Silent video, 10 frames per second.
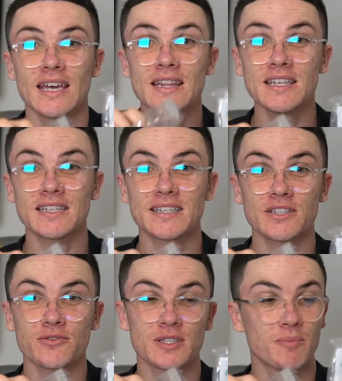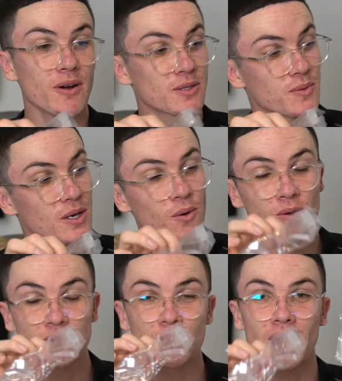In the accessories box, we
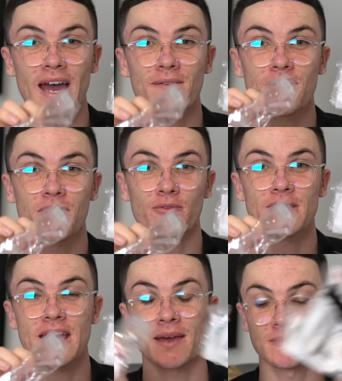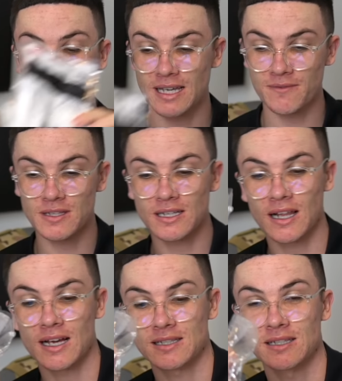also have 3M safety
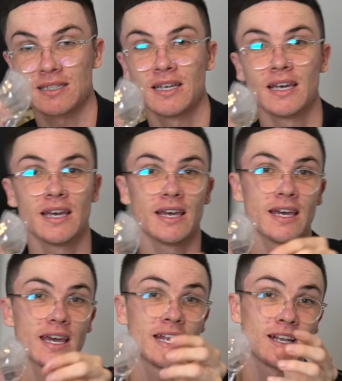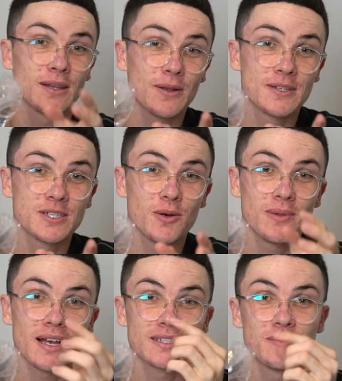glasses. In a lot of gel
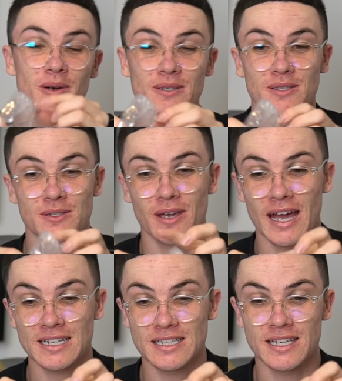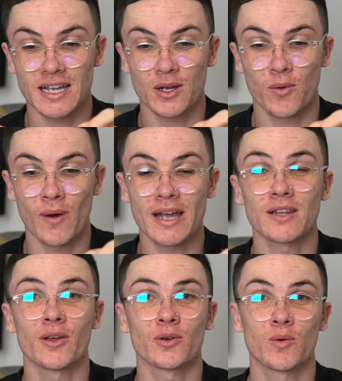blaster boxes, you actually get quite
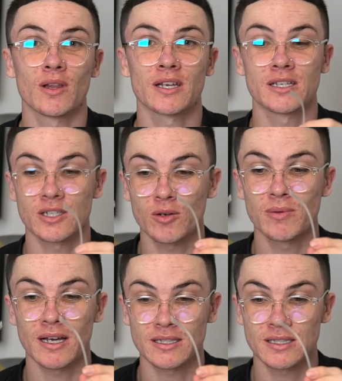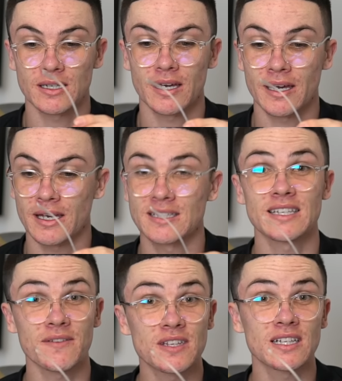low quality gel blaster
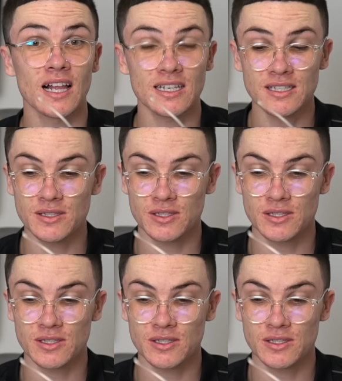safety glasses.